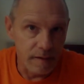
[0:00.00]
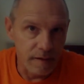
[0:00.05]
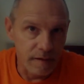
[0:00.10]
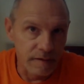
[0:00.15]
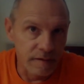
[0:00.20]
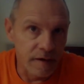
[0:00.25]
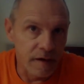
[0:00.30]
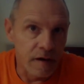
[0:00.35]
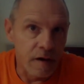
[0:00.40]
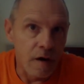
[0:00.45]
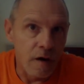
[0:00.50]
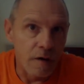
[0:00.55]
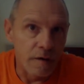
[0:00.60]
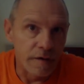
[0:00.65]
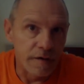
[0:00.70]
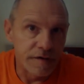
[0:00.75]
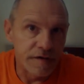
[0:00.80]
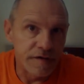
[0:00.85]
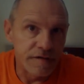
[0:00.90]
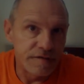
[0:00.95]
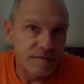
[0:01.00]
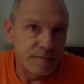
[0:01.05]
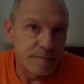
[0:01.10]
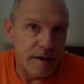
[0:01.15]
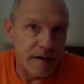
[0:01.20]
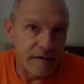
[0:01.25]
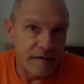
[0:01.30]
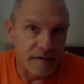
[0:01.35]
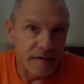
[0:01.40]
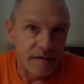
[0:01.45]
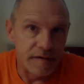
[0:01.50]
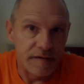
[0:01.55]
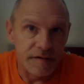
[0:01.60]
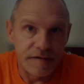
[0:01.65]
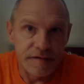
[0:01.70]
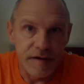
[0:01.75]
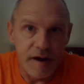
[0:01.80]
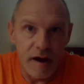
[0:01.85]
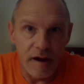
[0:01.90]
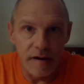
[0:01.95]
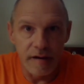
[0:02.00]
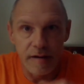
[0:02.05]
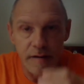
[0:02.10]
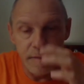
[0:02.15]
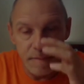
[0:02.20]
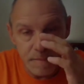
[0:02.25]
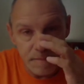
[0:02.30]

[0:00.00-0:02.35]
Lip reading: The colonists have basically decided,